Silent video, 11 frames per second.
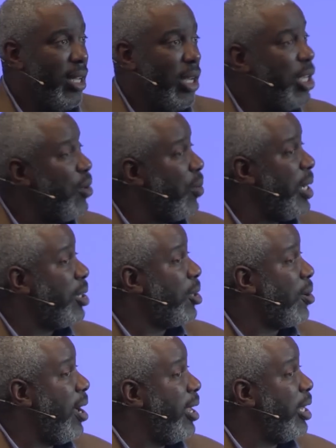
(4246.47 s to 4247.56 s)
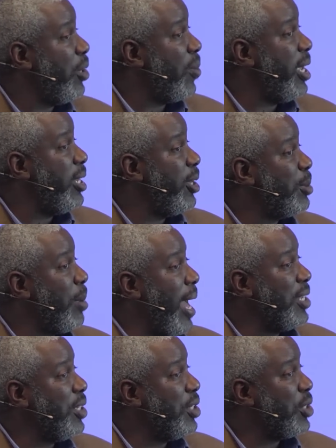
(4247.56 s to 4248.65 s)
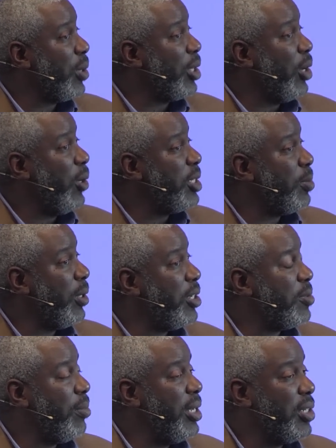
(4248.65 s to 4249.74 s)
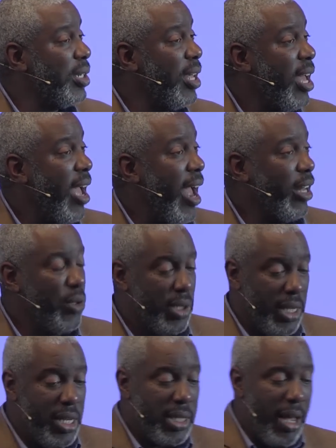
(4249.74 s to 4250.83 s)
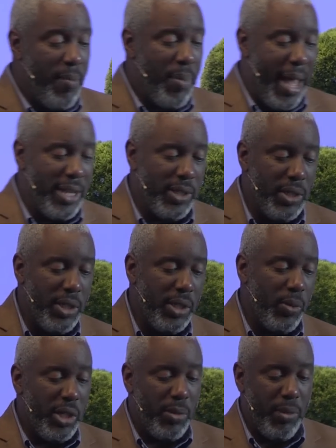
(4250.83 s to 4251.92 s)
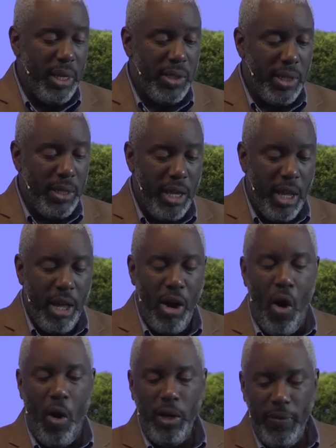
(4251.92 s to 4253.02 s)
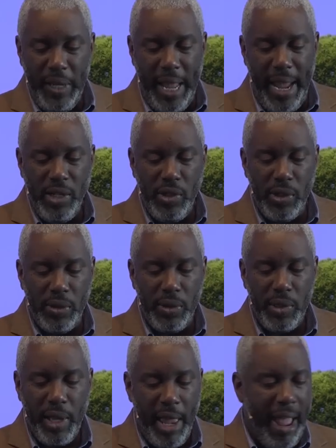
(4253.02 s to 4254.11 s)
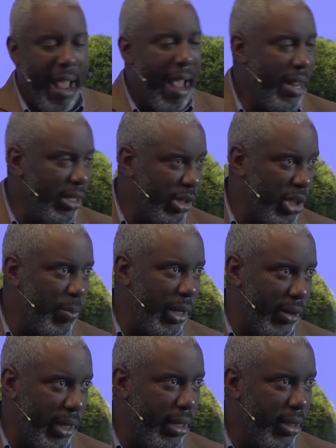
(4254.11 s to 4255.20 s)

But then you read the Quran and you read those passages where the Holy Spirit is mentioned, and you see some passages which mention all of the angels and the Spirit.